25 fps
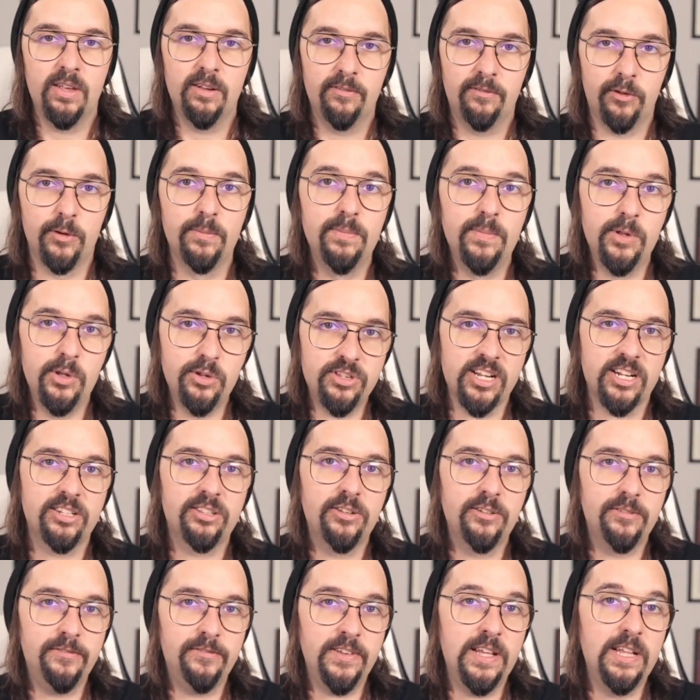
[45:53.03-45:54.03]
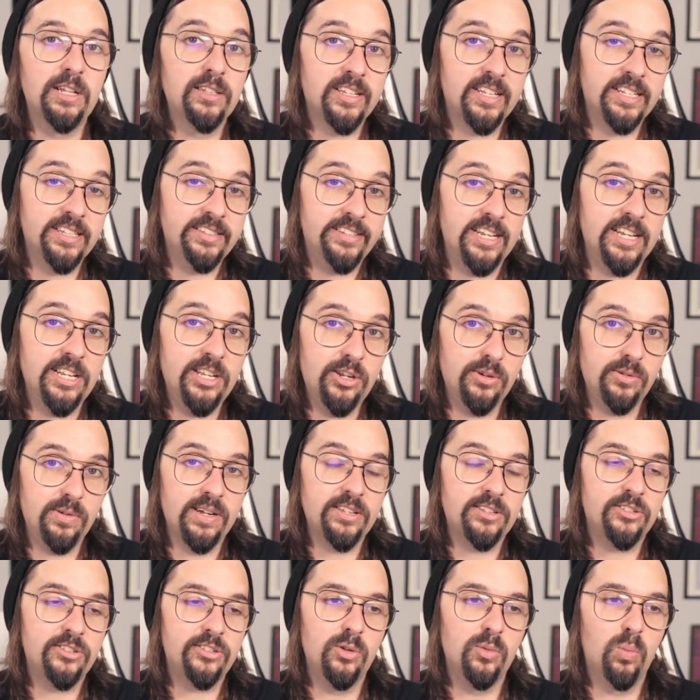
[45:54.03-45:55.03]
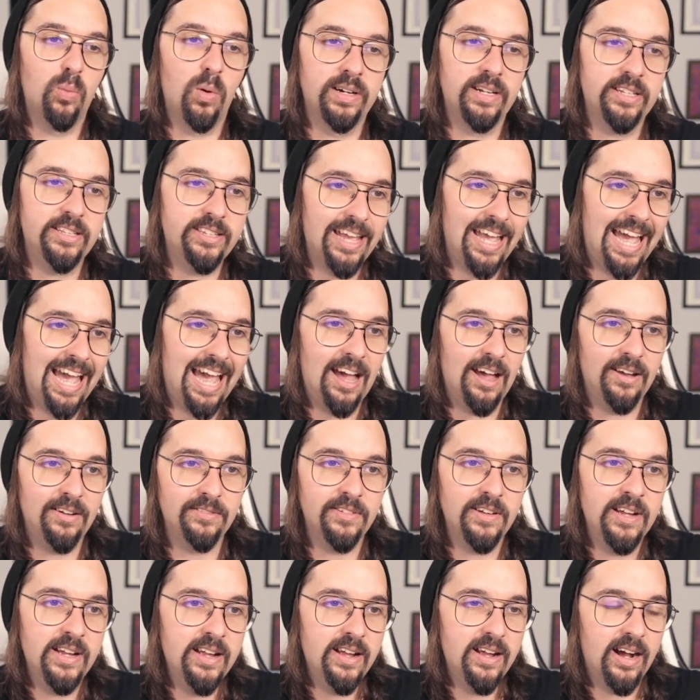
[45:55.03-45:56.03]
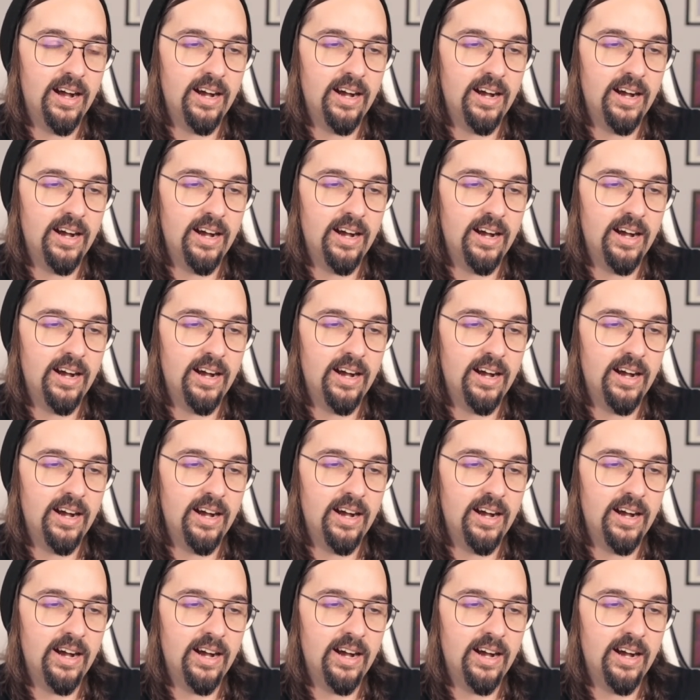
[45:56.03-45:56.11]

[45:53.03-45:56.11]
For music to feel continuous, you want it to have